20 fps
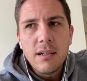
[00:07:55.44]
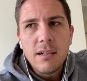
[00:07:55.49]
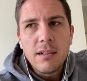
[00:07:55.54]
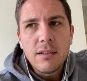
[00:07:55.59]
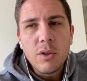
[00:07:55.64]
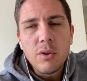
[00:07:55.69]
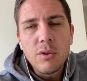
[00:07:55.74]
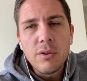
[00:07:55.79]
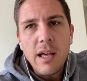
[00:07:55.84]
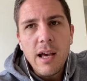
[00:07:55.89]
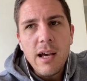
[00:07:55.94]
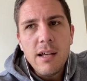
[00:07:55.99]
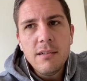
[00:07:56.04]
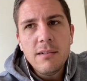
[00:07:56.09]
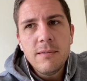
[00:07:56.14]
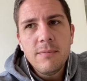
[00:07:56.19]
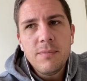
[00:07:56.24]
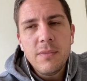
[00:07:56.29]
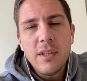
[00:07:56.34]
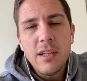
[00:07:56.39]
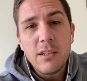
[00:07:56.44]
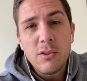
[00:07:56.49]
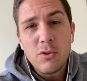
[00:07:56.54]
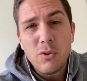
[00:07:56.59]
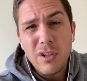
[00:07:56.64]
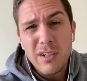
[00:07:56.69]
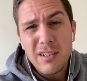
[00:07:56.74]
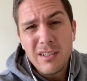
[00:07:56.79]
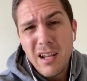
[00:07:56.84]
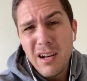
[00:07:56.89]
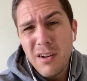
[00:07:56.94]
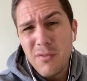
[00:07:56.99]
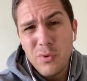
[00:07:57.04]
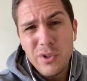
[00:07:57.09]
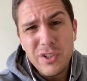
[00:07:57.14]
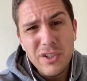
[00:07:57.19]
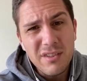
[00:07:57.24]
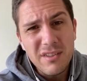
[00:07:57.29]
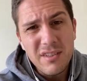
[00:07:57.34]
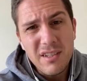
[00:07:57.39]
Google that, and it's got a ton of
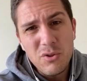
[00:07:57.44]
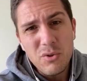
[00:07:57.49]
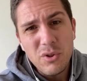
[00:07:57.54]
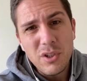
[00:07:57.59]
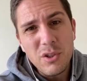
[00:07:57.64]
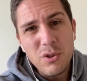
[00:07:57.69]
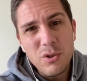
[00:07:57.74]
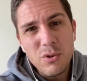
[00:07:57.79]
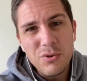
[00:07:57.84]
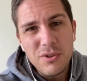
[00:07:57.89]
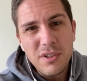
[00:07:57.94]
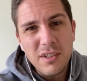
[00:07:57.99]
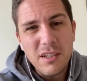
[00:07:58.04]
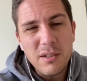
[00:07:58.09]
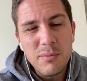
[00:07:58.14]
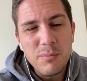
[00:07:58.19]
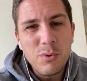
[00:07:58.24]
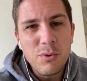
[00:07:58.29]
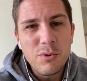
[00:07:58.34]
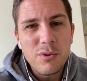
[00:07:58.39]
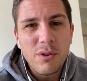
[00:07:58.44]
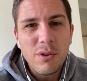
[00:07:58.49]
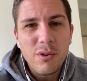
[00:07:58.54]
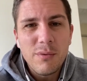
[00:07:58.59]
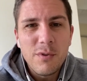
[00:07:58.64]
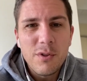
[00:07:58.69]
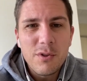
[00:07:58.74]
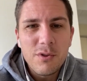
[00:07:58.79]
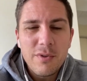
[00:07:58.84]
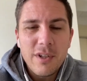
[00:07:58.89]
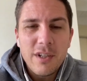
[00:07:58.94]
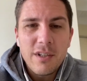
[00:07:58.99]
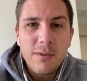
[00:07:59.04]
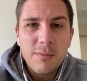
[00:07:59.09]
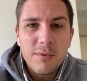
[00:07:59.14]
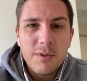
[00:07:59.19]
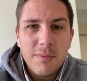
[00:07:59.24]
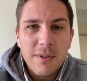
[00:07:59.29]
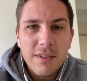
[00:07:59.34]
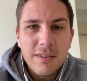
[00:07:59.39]
widgets that you can use that can boost the conversion rate
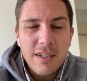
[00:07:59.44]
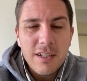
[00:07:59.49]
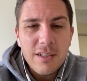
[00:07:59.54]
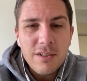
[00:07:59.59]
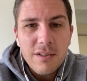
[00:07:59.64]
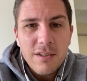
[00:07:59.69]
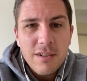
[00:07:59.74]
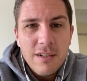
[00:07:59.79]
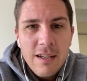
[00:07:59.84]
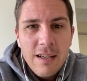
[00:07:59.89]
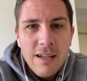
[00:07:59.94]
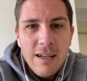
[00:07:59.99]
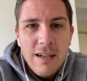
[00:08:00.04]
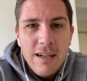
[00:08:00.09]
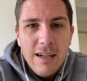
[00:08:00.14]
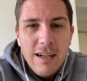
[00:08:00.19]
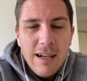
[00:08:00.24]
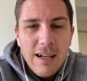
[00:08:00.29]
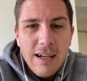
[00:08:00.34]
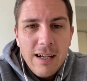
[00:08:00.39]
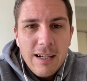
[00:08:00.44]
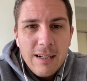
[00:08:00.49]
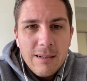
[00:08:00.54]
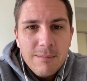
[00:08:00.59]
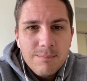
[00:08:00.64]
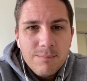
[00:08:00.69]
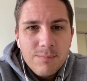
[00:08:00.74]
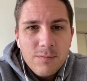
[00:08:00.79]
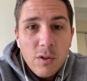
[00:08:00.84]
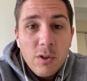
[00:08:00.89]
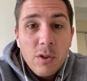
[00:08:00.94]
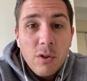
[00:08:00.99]
optimization. The